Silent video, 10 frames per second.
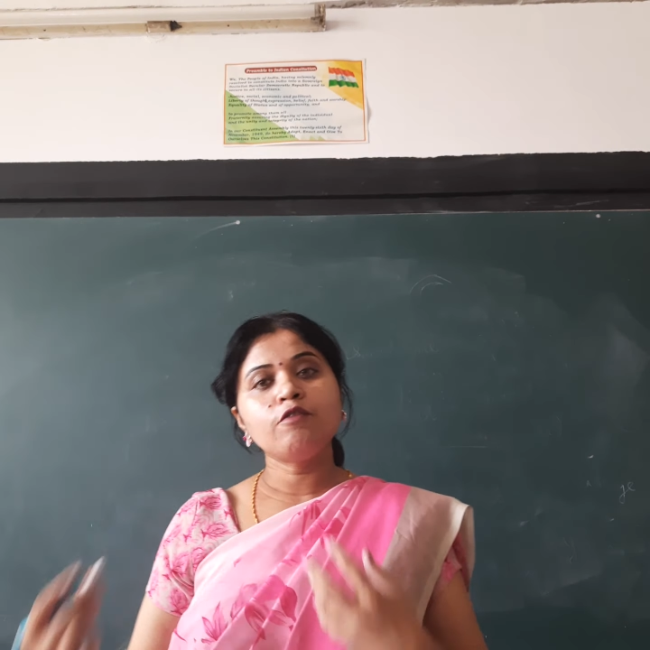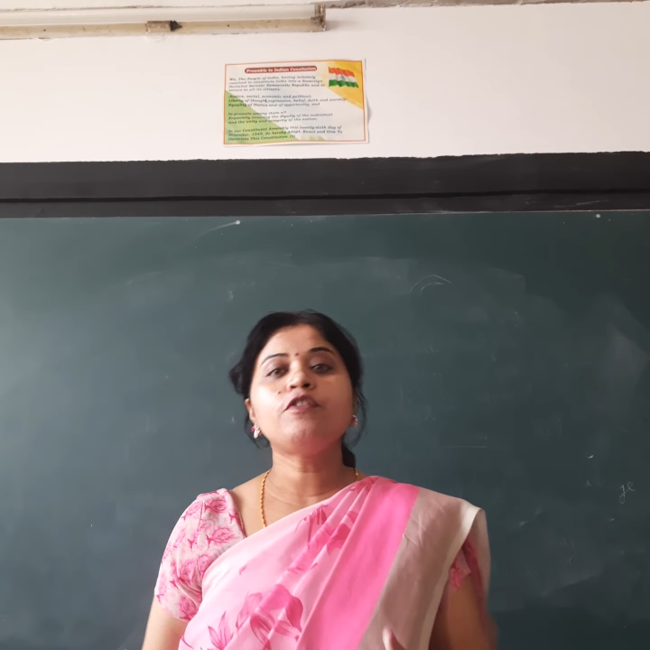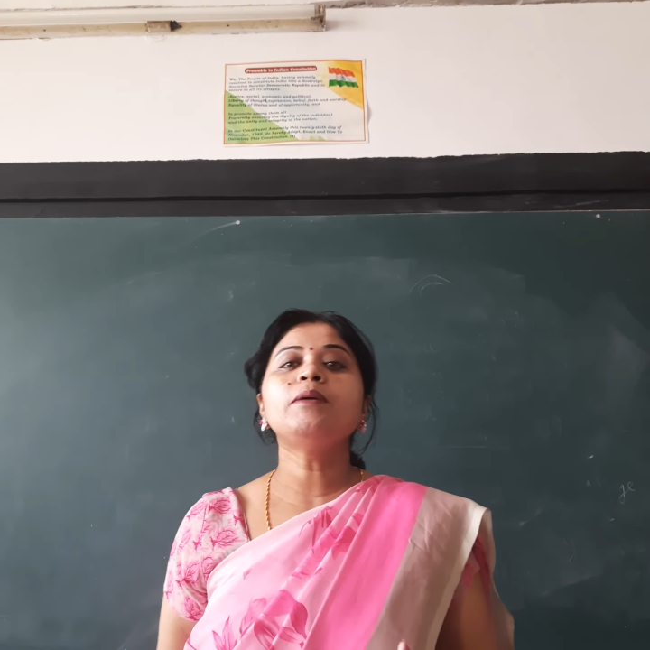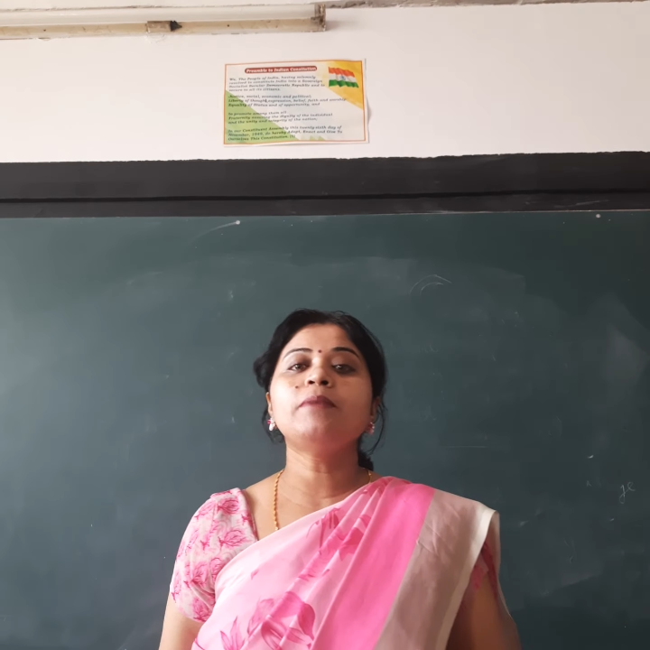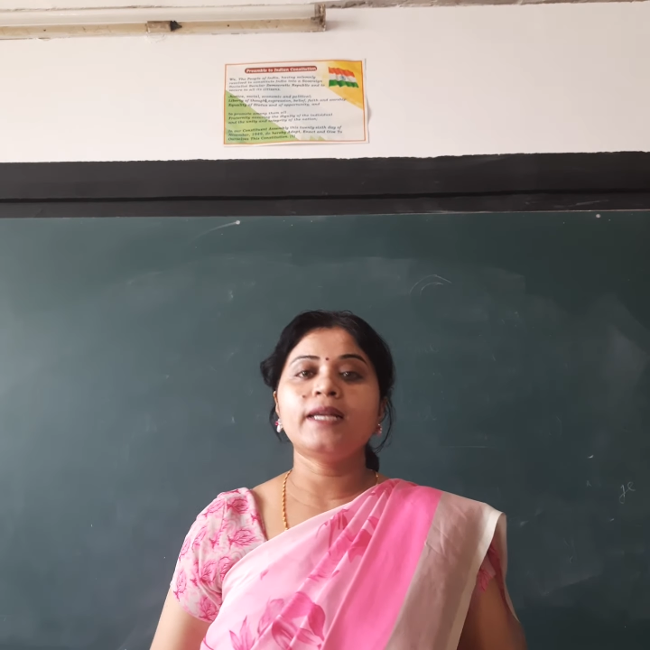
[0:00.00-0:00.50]

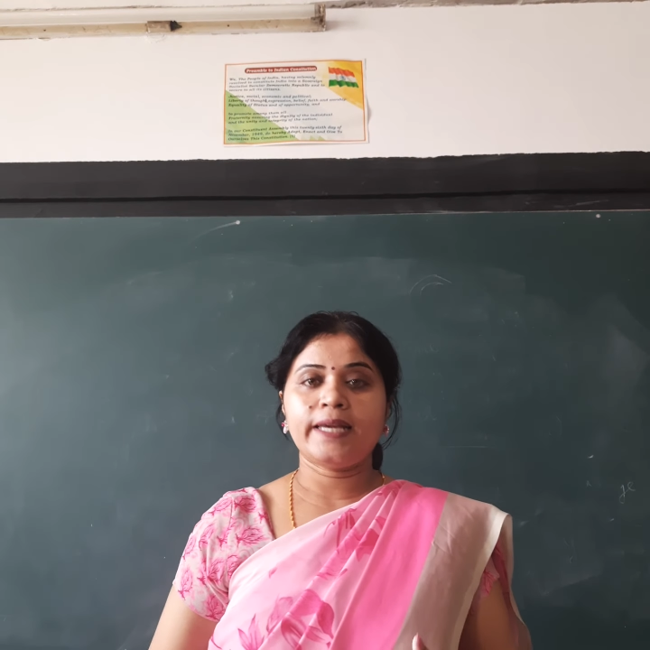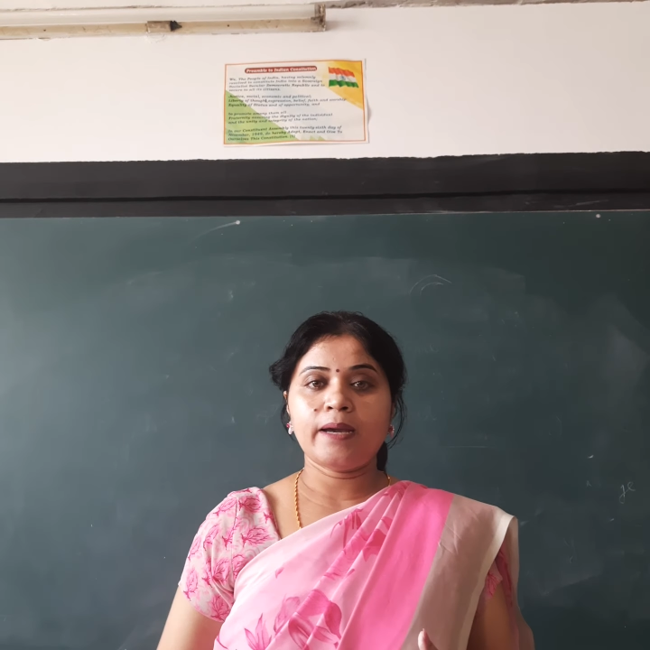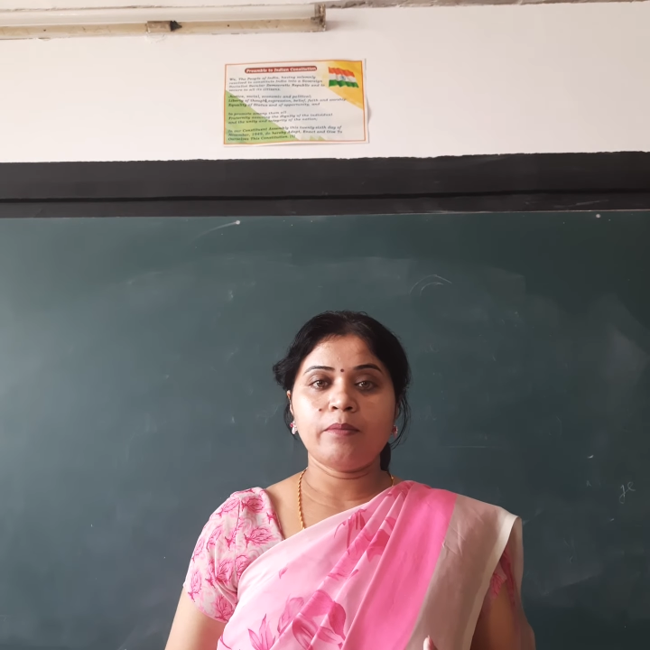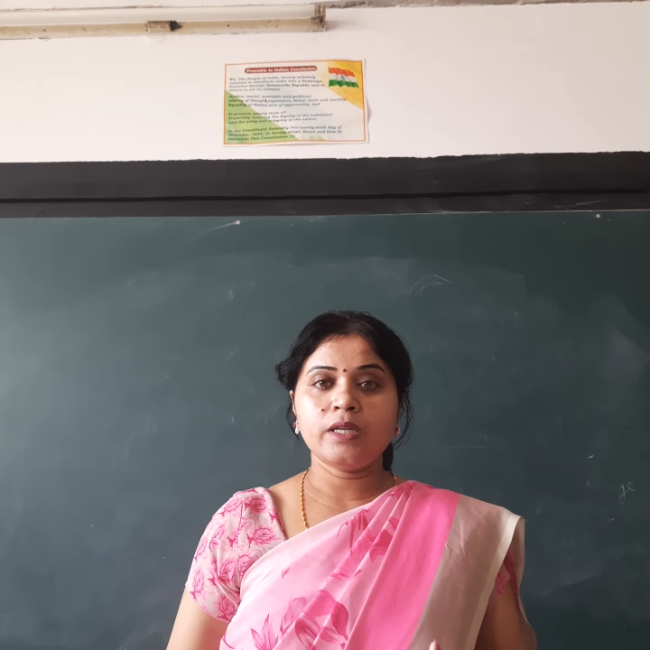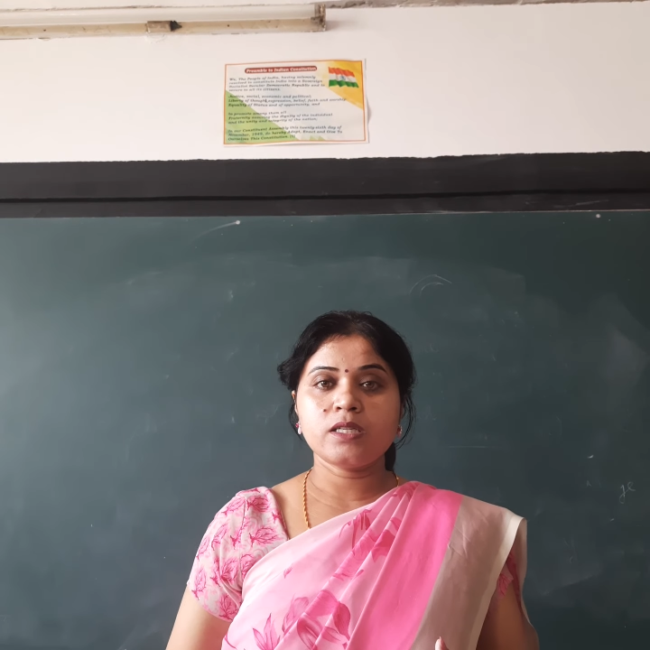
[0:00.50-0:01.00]
female
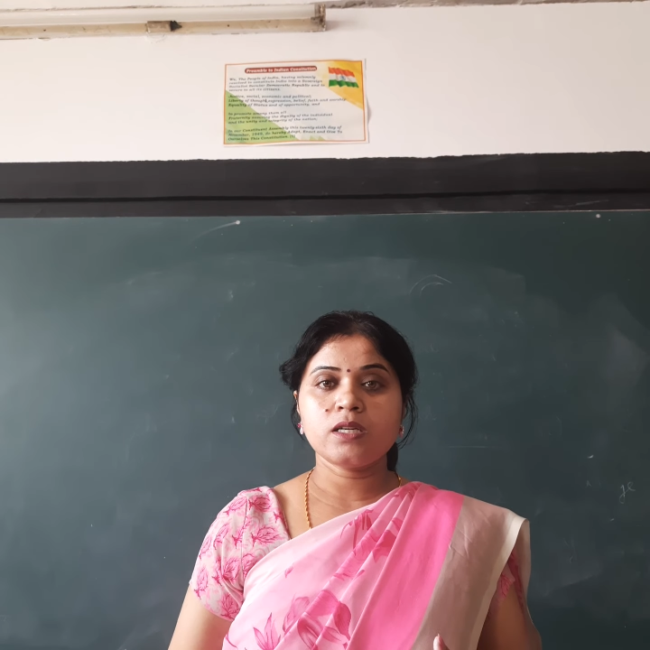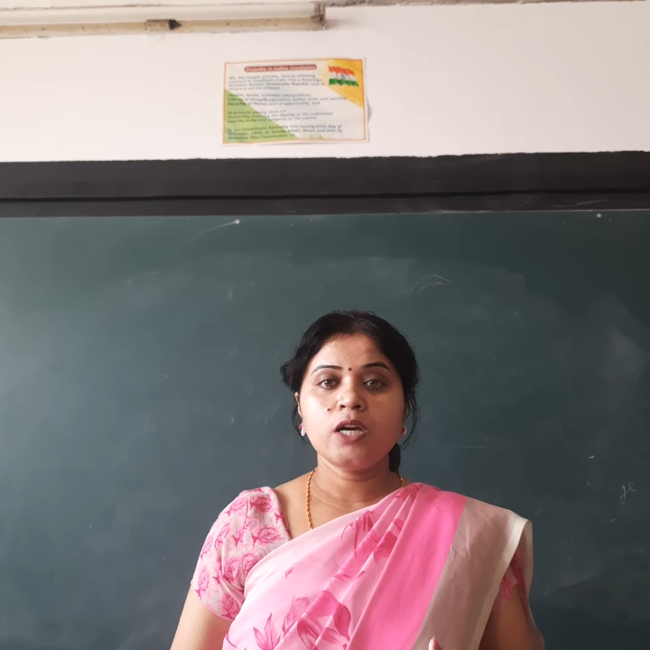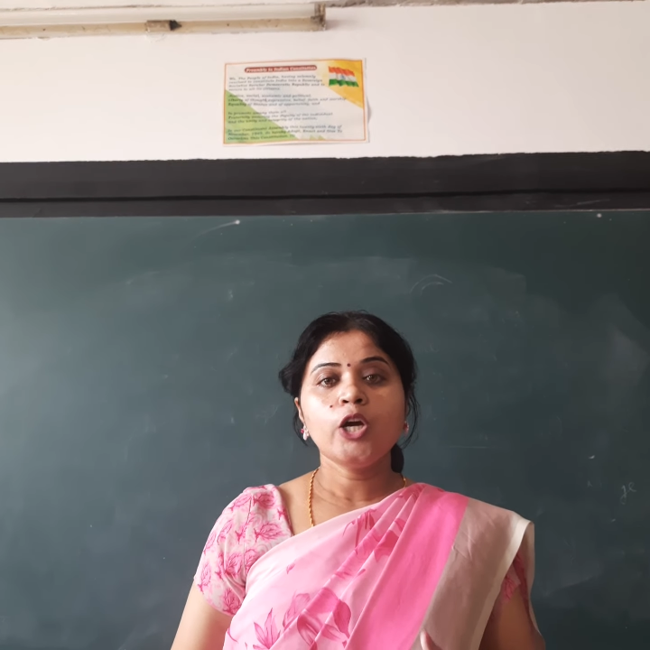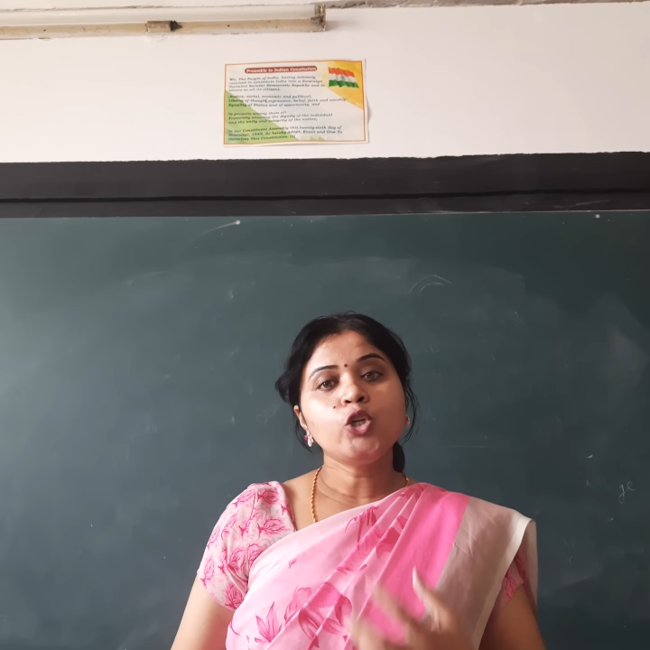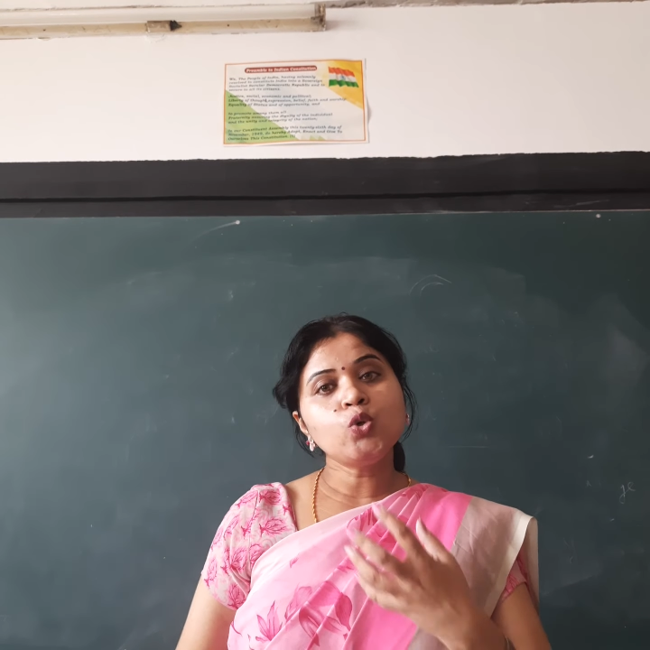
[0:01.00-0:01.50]

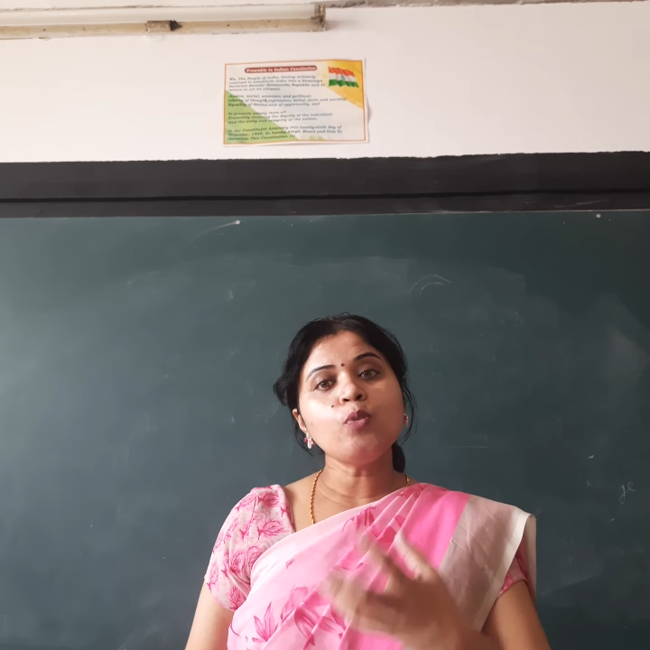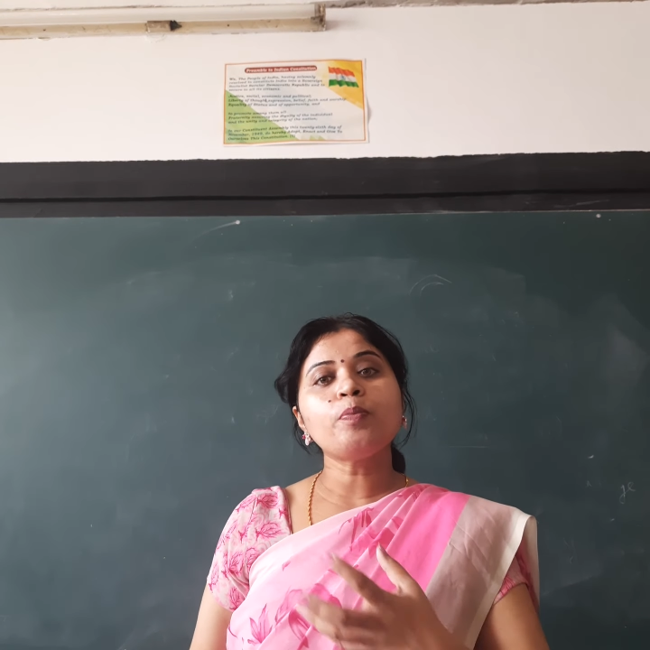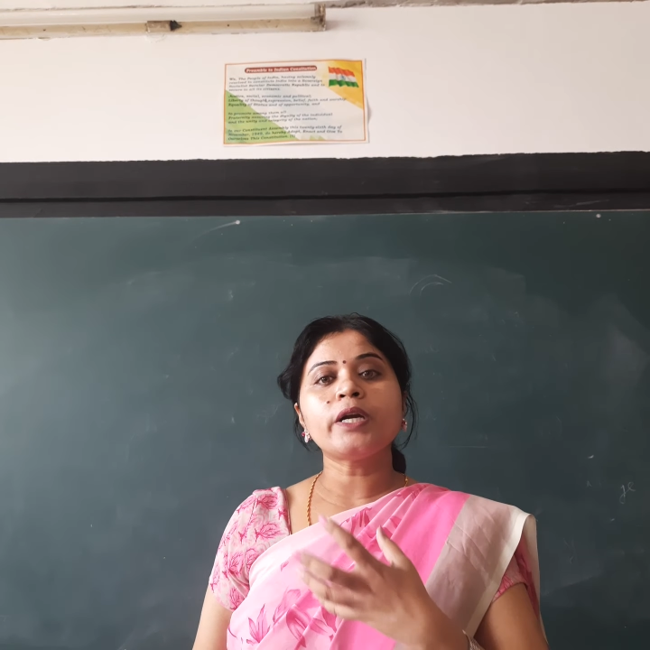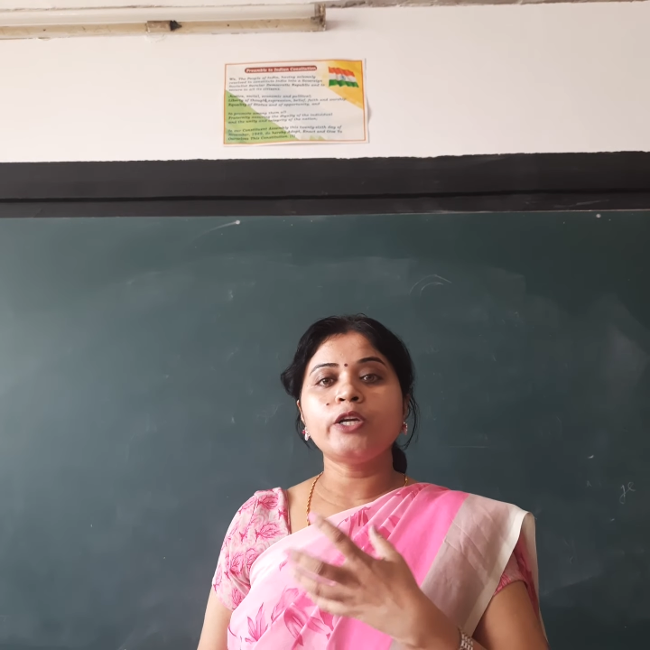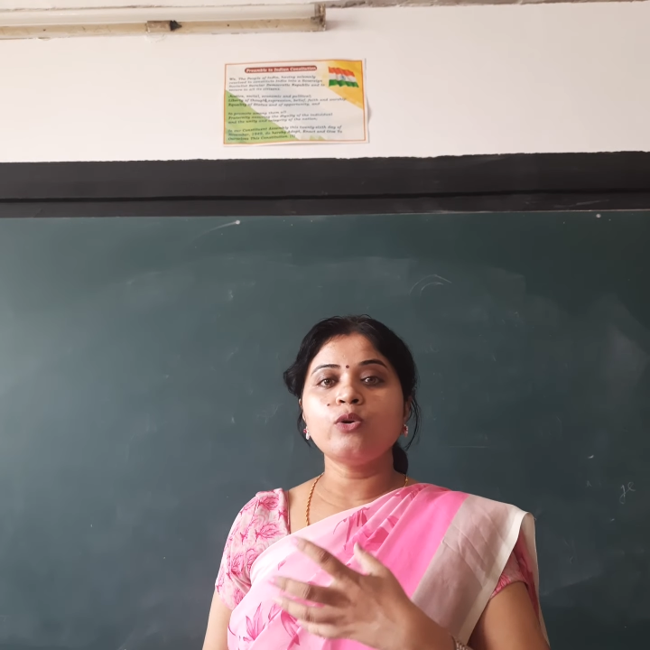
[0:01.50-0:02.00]
gamete to
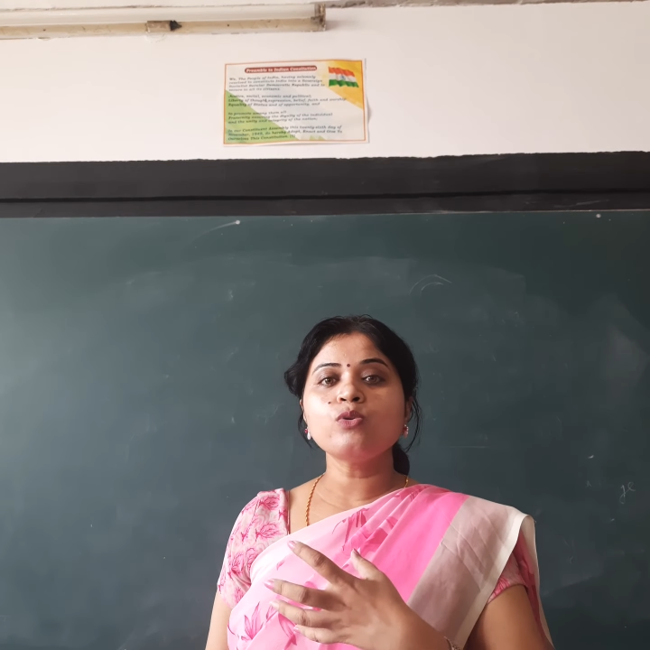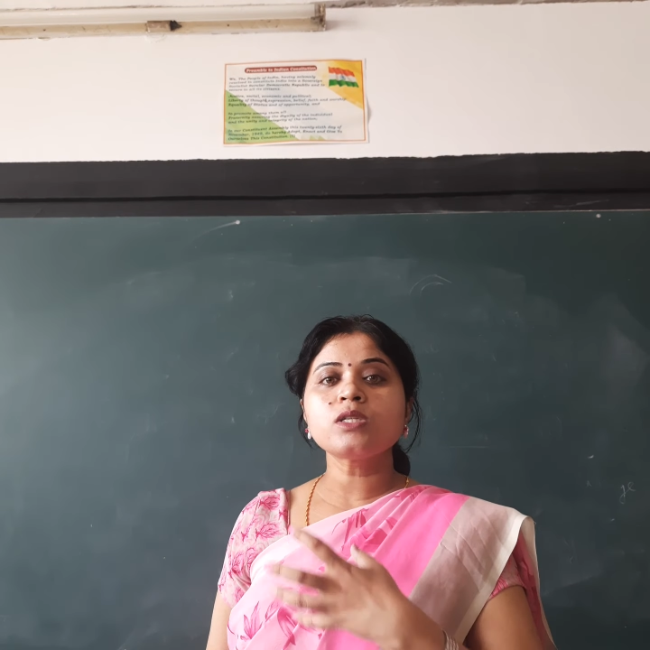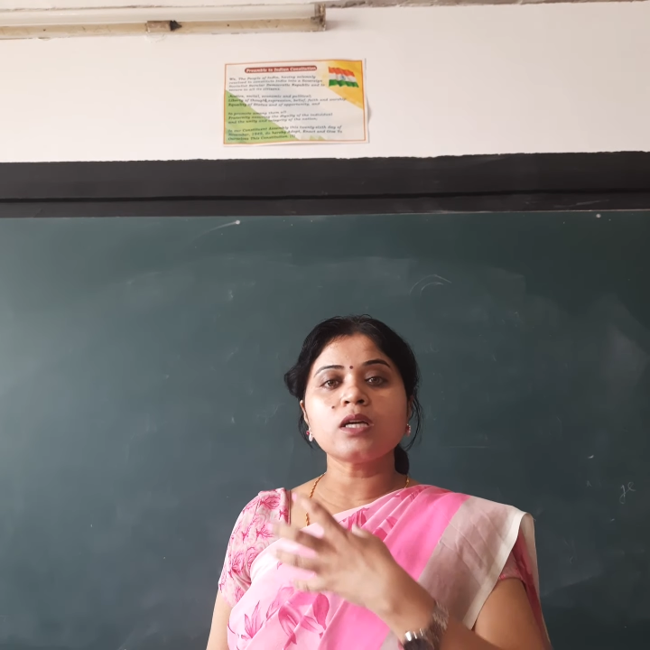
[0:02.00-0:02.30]
produce